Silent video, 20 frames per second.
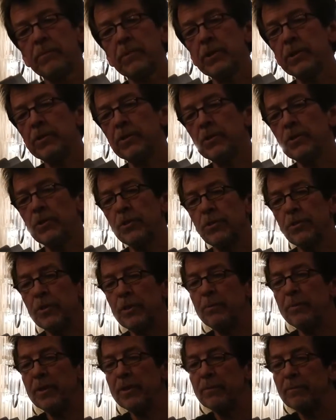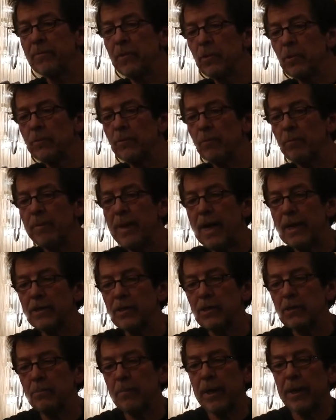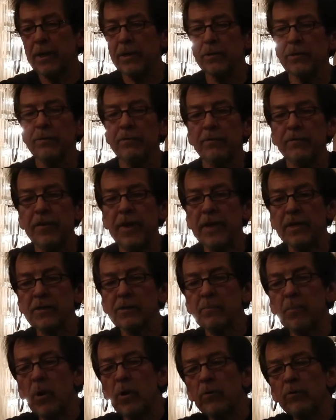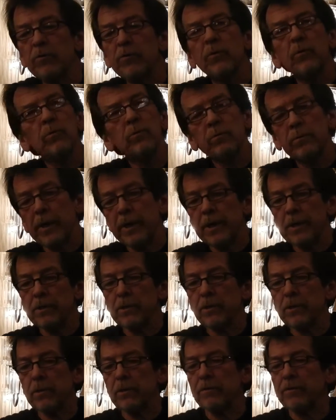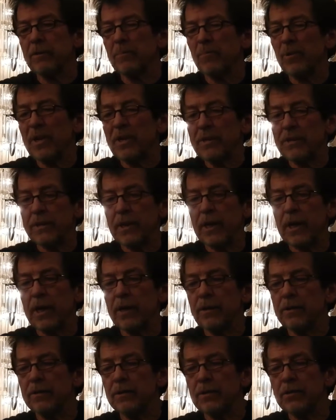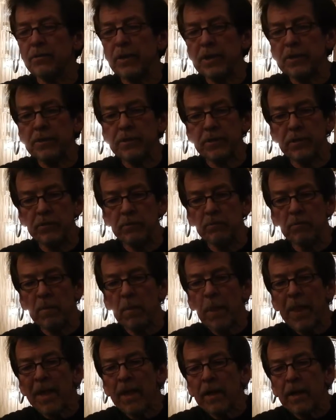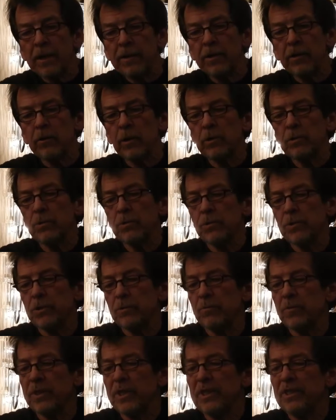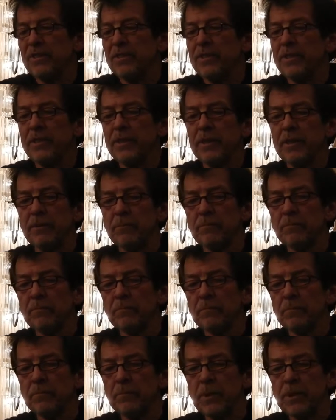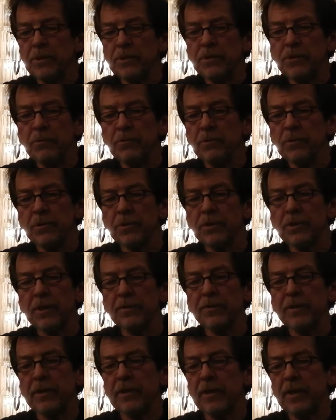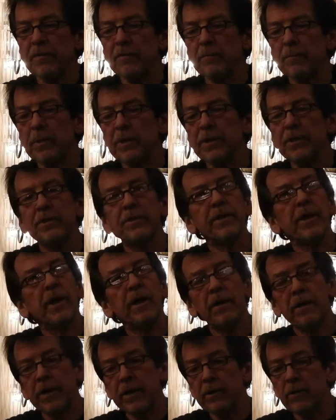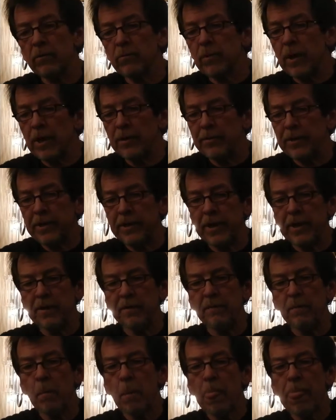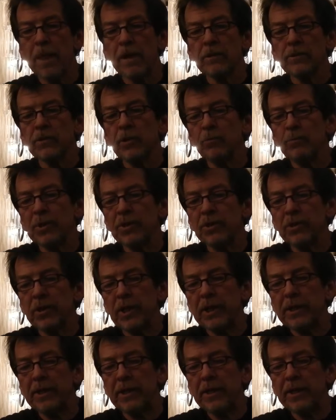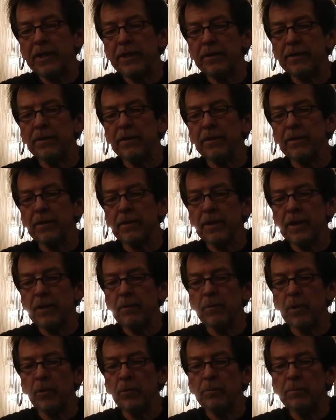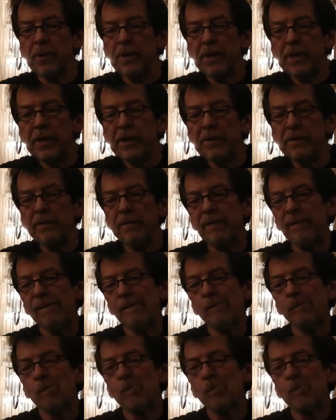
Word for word: just a journeyman overmatched by a good fastball, fooled by a curve that breaks out of the strike zone. I know illusion when I see it, but soon there's nothing left but desire, and I go round again. So much like Eden, he wrote, but Eden